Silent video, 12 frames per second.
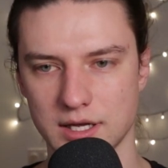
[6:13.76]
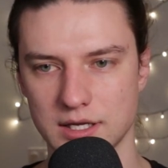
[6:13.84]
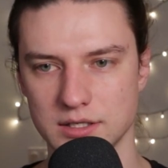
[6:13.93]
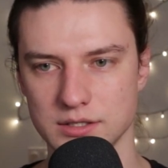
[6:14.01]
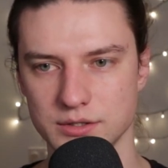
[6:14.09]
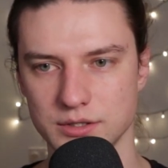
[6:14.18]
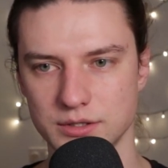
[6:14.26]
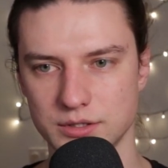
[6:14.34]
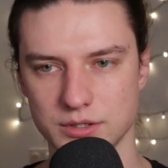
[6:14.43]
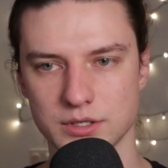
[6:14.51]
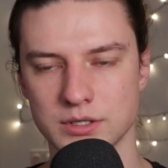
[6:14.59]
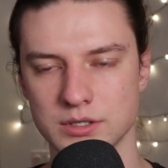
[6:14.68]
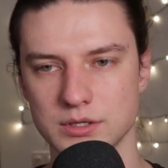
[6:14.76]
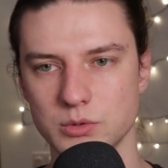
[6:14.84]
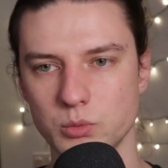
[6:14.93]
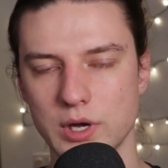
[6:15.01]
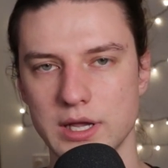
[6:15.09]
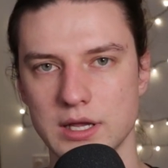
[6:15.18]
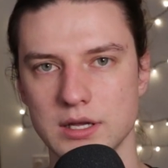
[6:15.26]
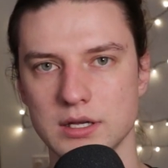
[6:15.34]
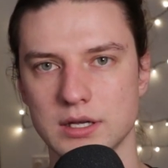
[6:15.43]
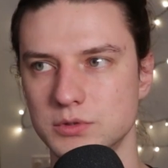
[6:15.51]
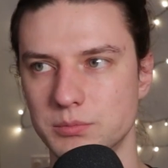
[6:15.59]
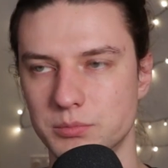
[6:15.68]
and learn the way
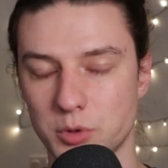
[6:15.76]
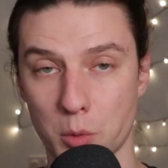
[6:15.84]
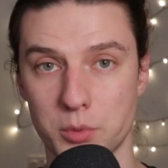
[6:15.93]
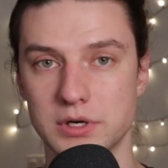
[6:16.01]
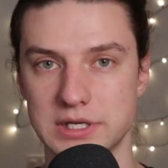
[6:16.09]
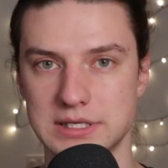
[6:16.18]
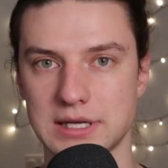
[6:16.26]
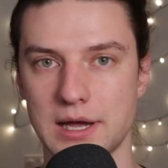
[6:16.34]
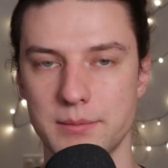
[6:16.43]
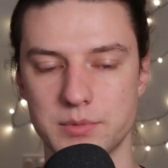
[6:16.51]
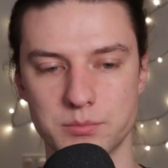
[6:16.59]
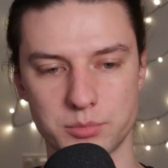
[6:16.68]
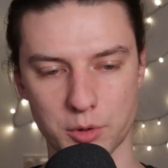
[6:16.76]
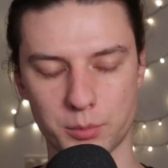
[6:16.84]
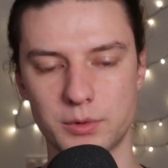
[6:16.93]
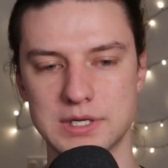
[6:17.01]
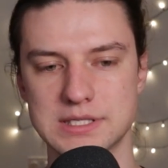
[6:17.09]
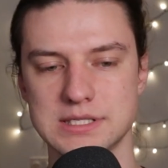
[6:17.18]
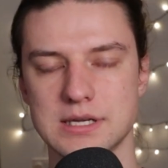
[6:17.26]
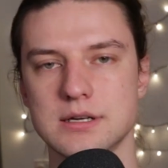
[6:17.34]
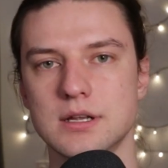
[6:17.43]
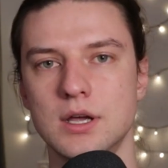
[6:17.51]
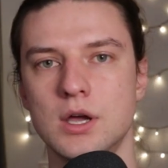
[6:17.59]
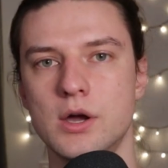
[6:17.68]
to properly type and properly
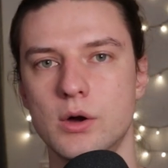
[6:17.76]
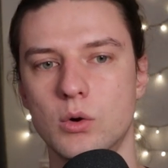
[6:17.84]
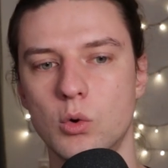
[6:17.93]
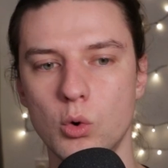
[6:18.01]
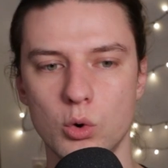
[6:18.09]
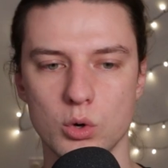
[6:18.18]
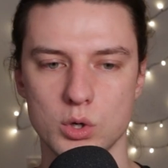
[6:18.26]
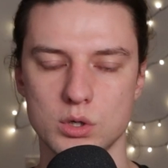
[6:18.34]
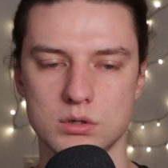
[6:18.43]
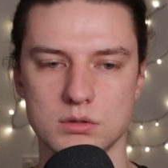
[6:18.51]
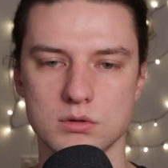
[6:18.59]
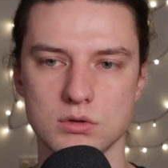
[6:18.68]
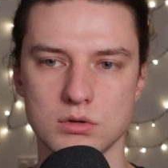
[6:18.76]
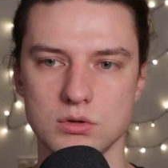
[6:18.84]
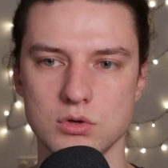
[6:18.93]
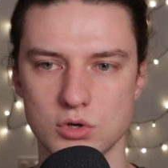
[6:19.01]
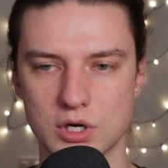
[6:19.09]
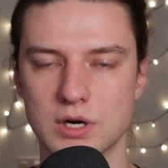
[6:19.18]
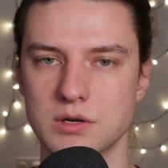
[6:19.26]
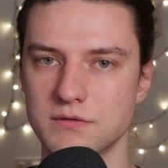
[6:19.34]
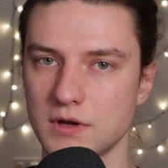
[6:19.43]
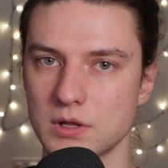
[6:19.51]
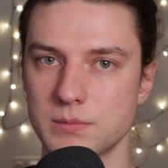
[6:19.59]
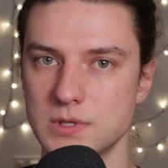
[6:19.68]
sit, or you're going to
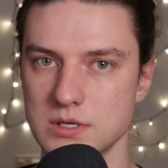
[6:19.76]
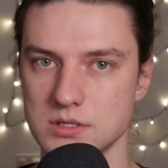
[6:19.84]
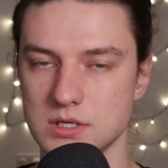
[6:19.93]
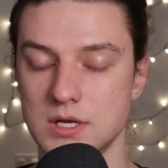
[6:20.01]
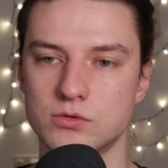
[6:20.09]
develop these.